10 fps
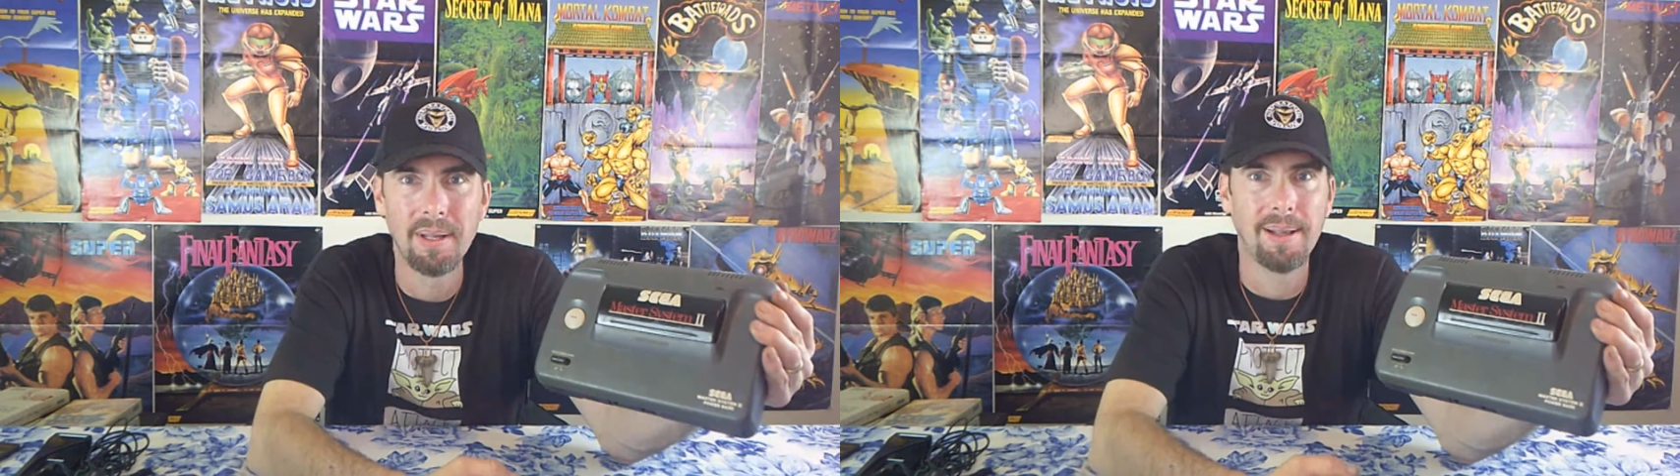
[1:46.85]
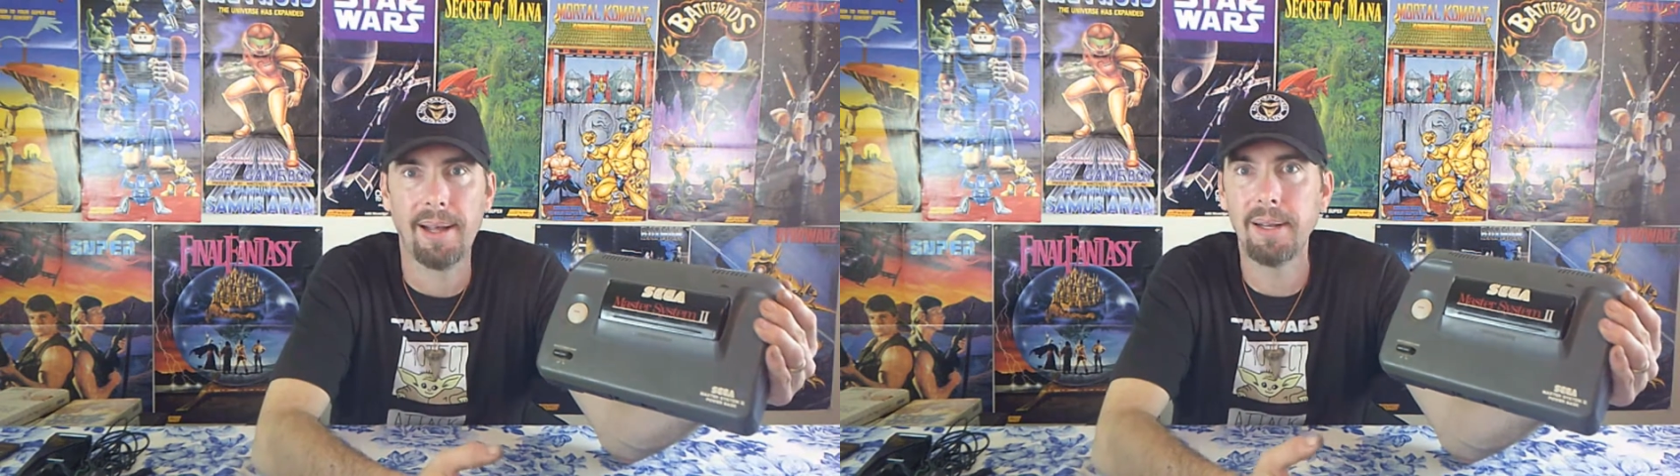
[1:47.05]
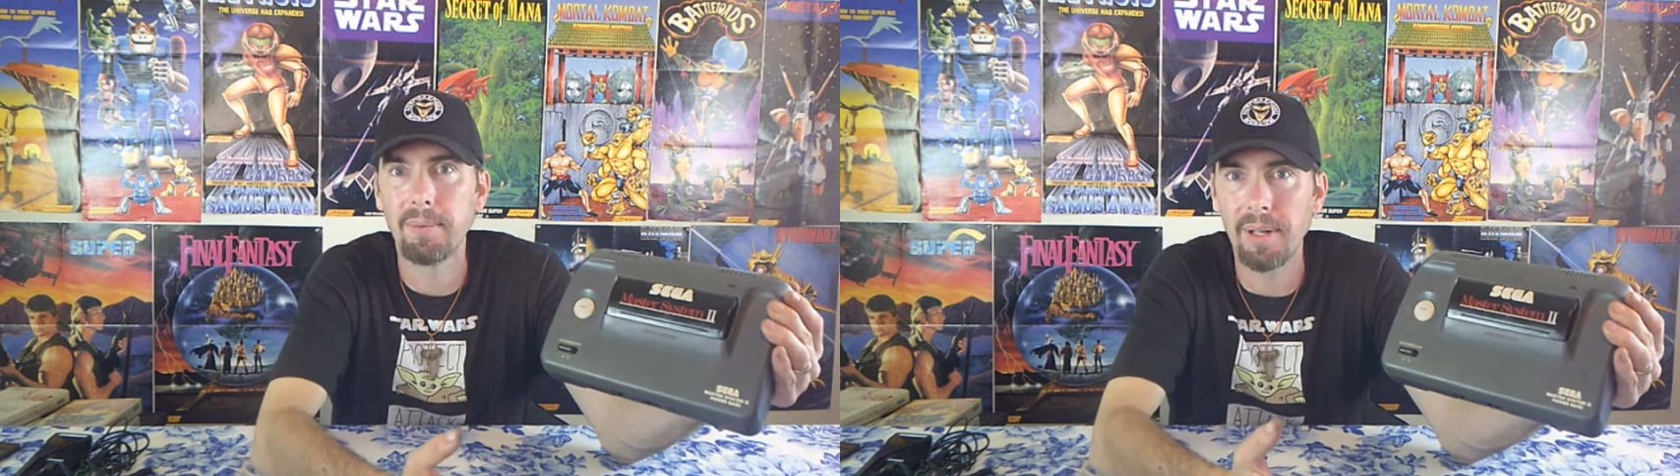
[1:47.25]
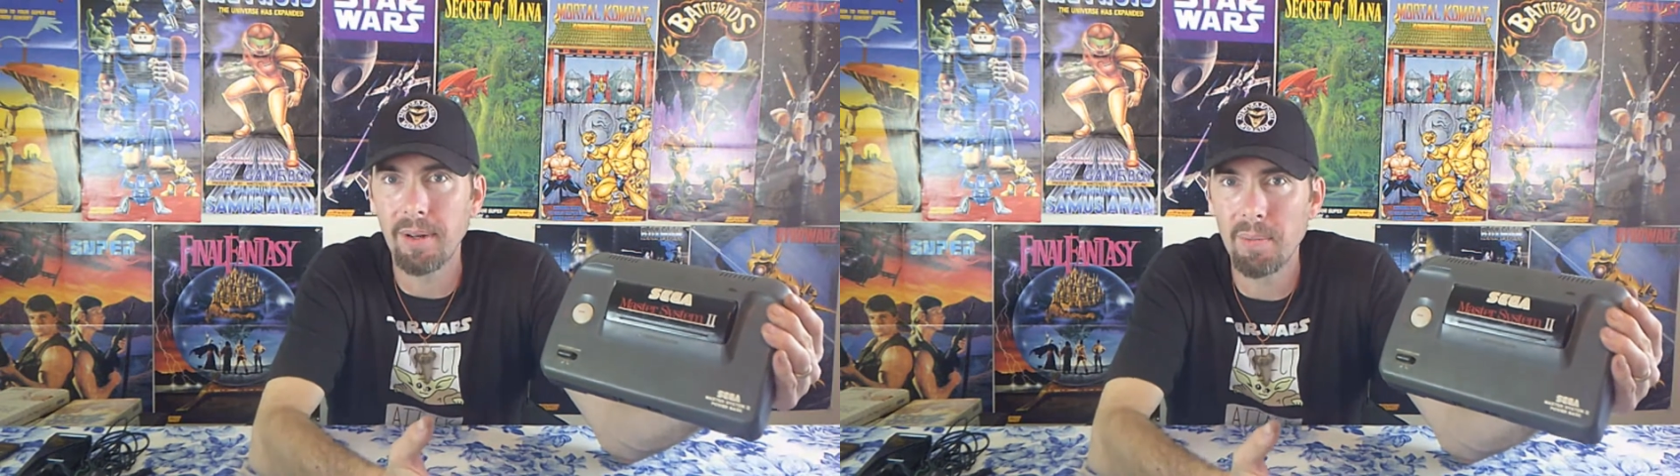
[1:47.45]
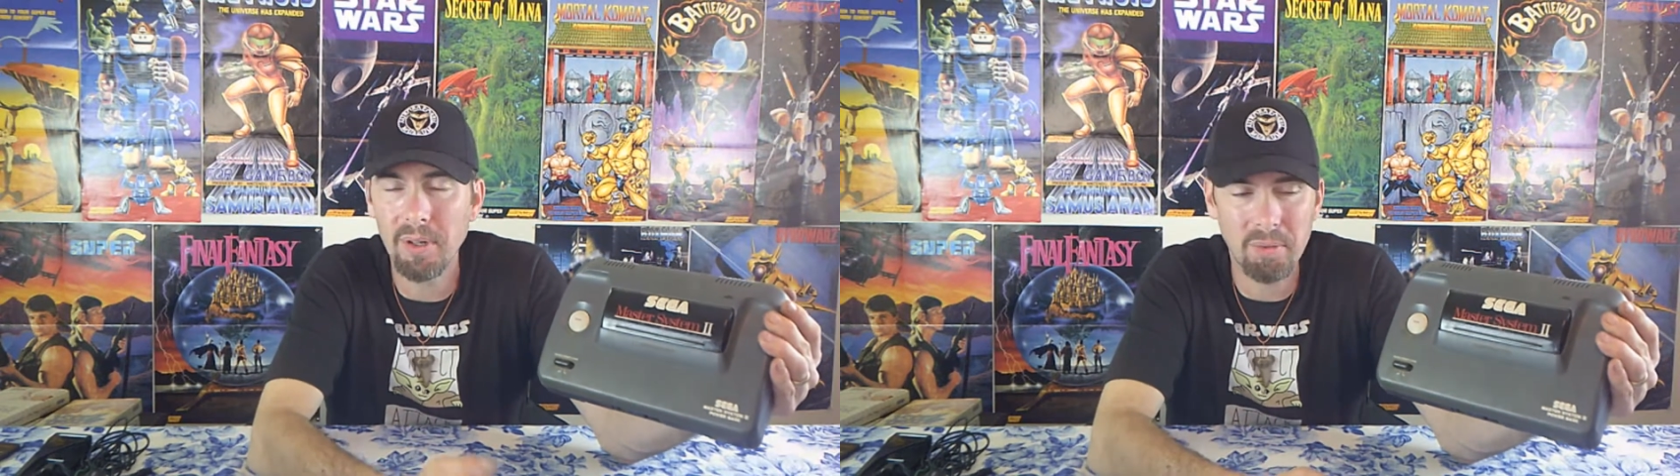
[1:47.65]
I didn't really know
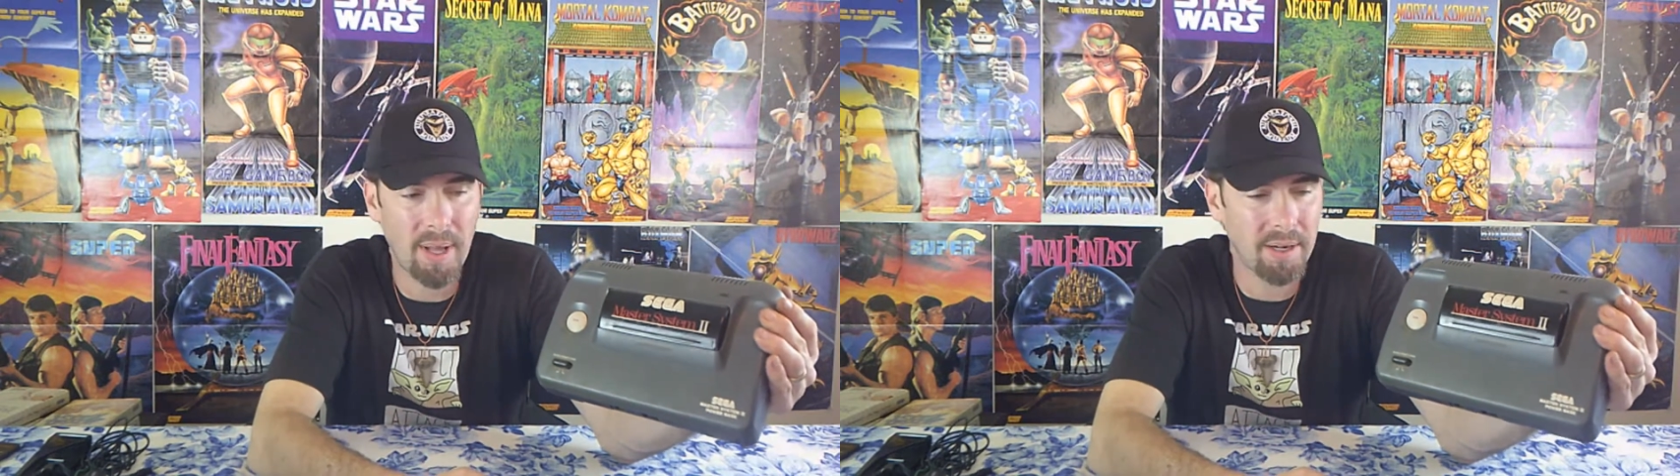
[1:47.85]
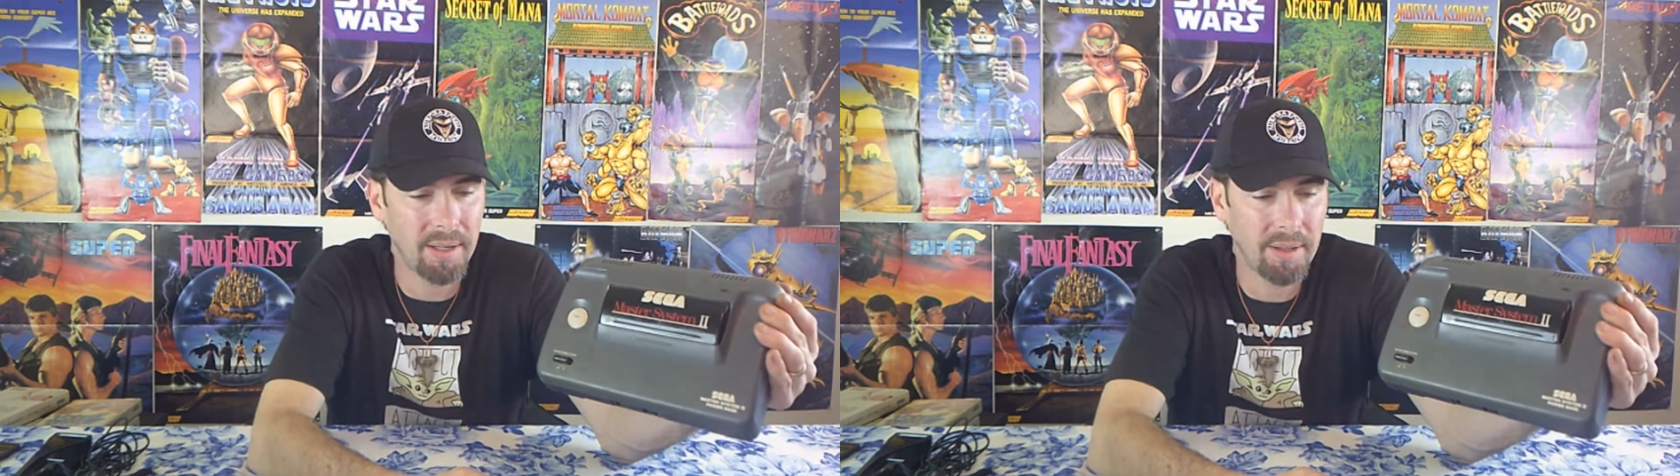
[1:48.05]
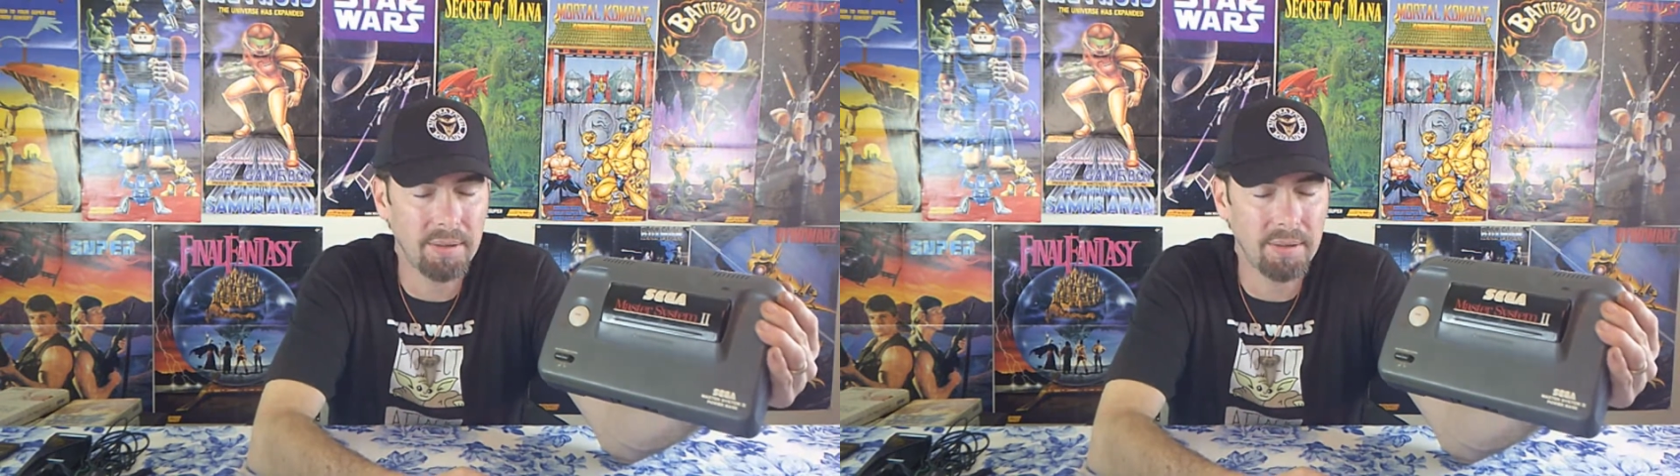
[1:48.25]
much about it either,